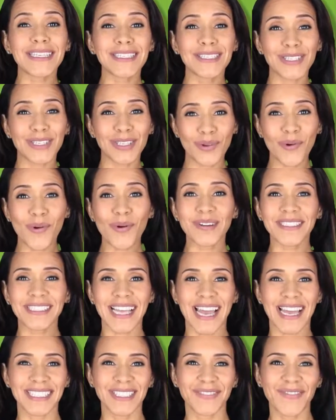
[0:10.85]
is your
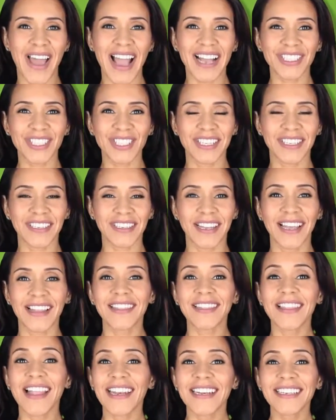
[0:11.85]
satisfaction.
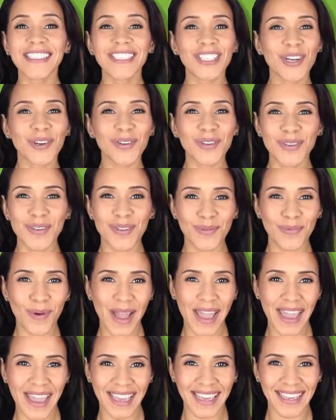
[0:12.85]
Let us show you the
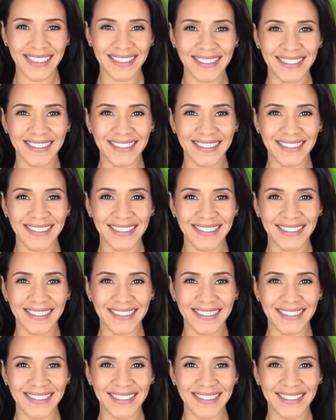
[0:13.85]
way.